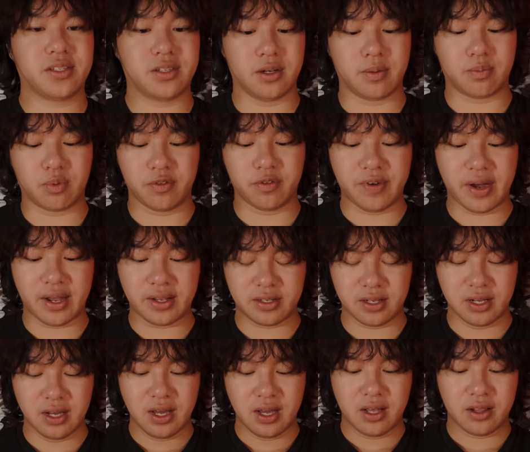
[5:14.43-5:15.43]
to
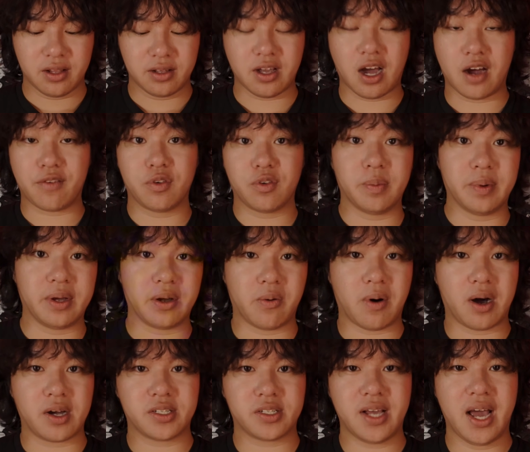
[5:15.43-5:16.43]
prevent the dot from being
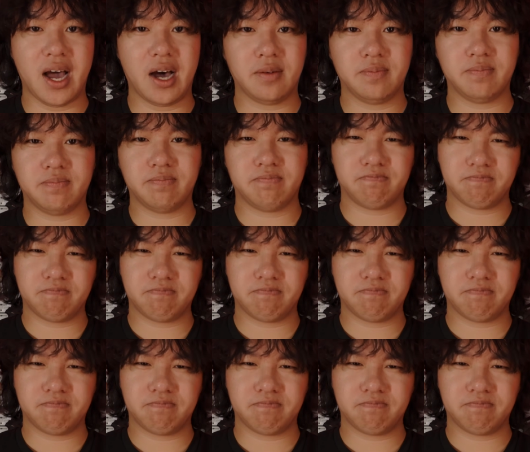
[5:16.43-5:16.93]
washed out